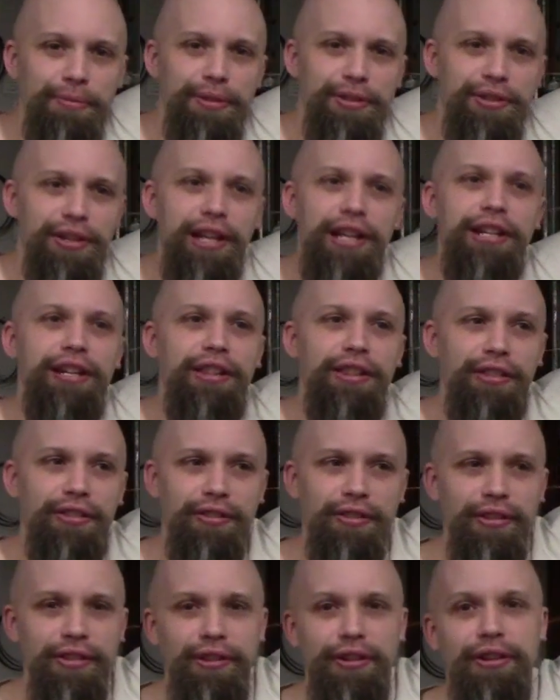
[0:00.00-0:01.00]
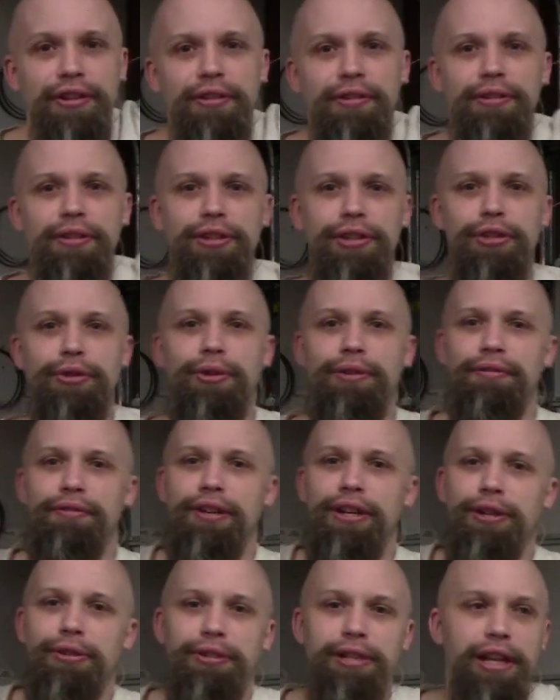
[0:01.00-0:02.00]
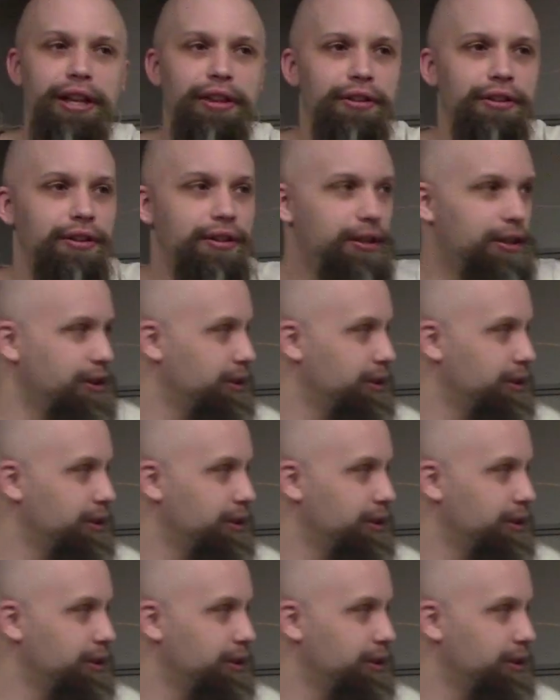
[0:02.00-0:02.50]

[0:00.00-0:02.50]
were saying in their joint video together.